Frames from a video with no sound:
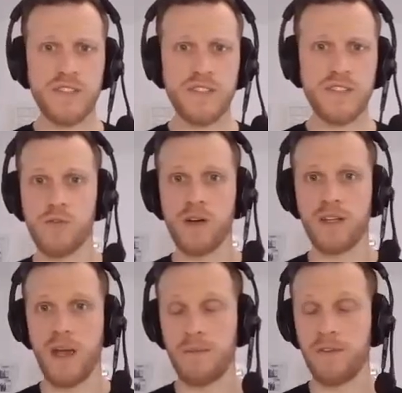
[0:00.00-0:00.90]
we are quite
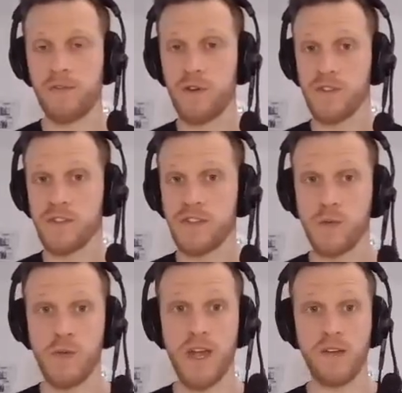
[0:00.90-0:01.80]
happy, for instance,
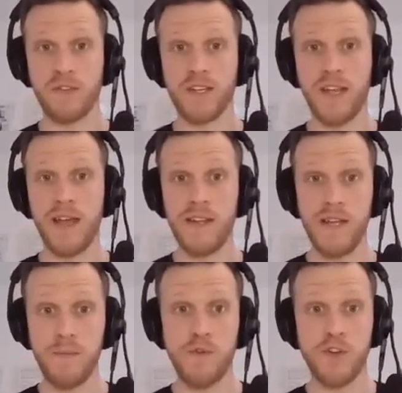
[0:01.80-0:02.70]
that we have the
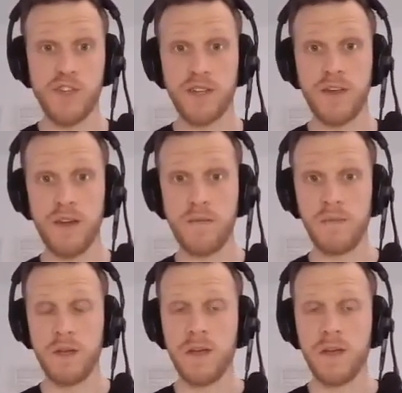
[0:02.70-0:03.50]
KDE project there.